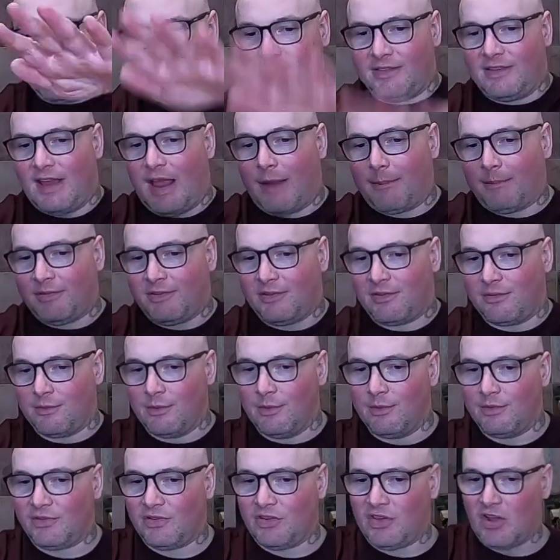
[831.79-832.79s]
steps
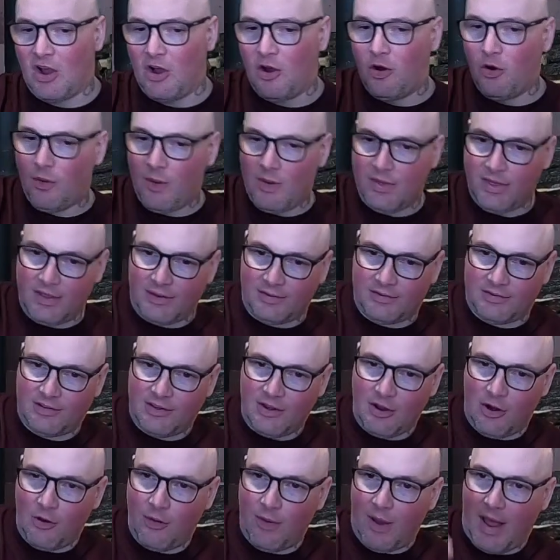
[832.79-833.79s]
through snow, and the
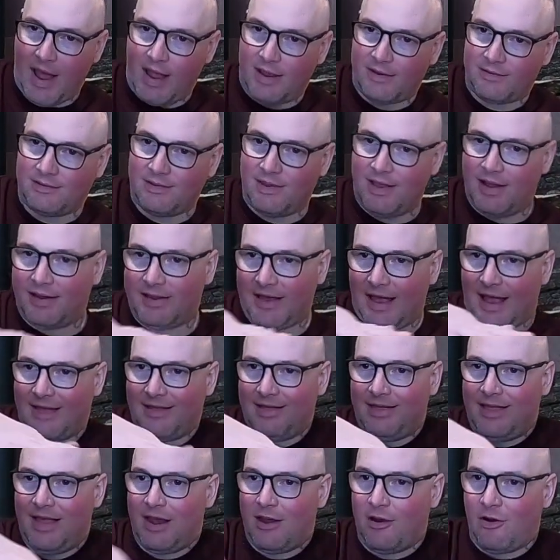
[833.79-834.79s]
snow has like
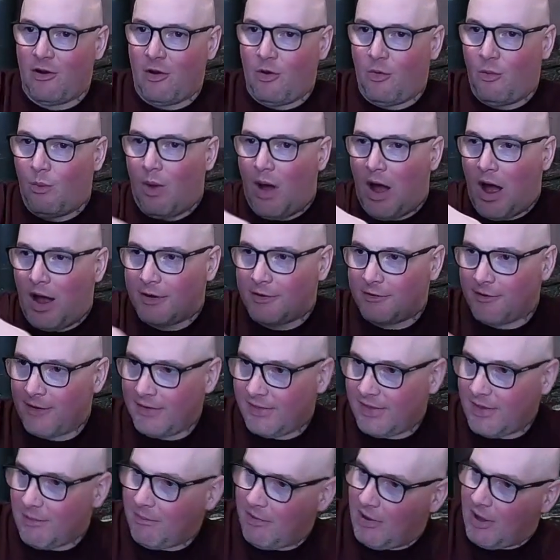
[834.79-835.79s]
that layer of
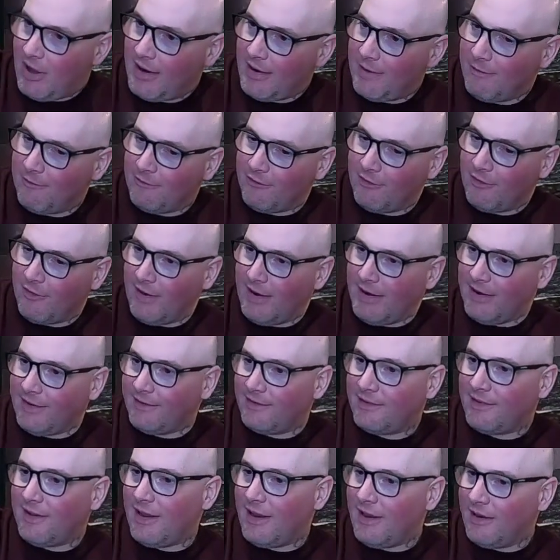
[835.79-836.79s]
water at the bottom, for
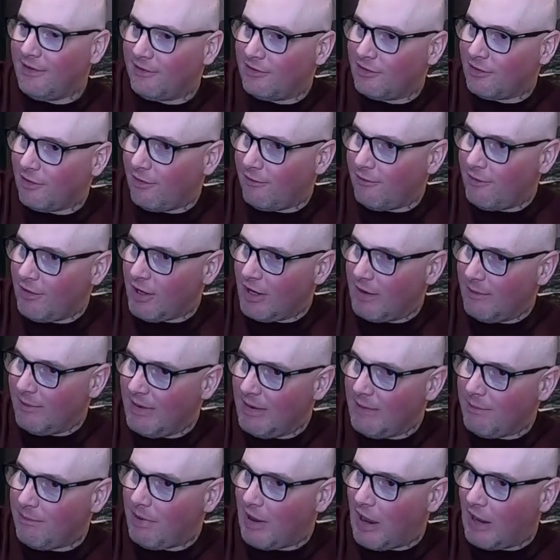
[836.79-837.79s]
instance, or if you're going to
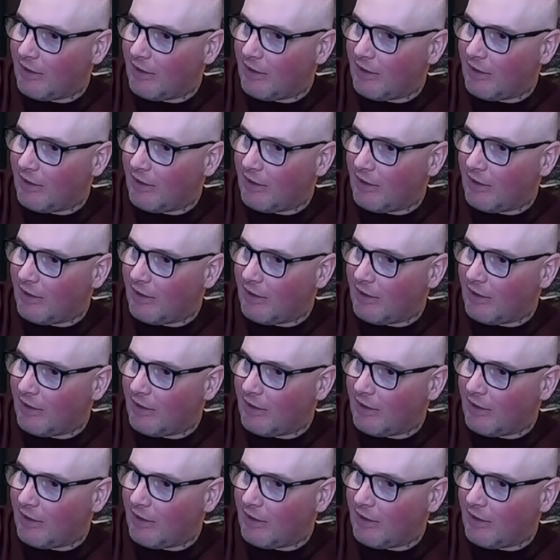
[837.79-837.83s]
be